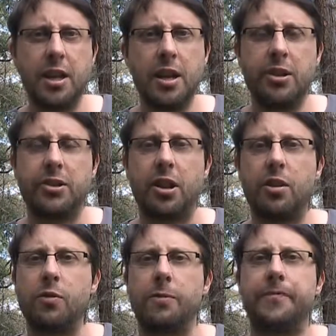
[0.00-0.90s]

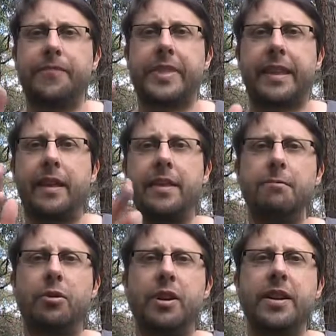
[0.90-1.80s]
So The
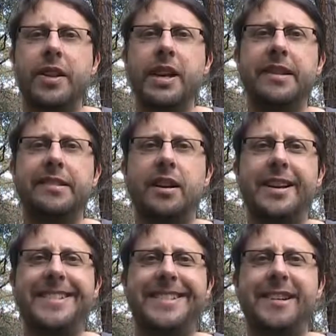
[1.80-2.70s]
important thing is not
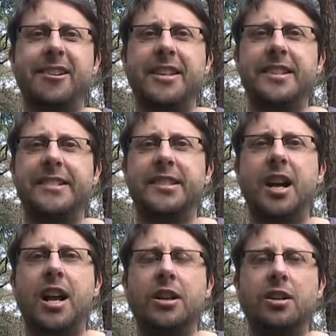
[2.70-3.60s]
necessarily the
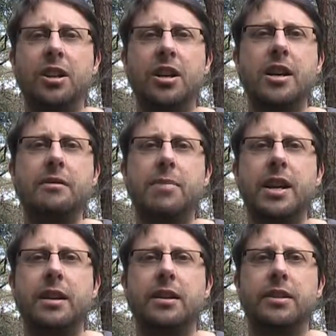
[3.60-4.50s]
style you learn, but
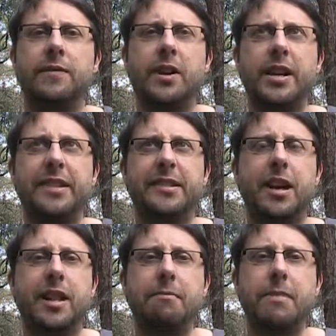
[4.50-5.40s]
to find a
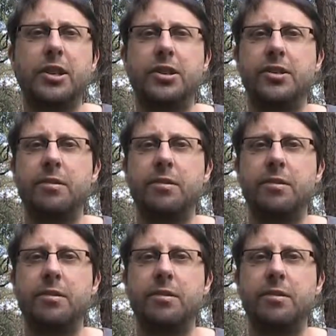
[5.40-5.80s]
style that matches the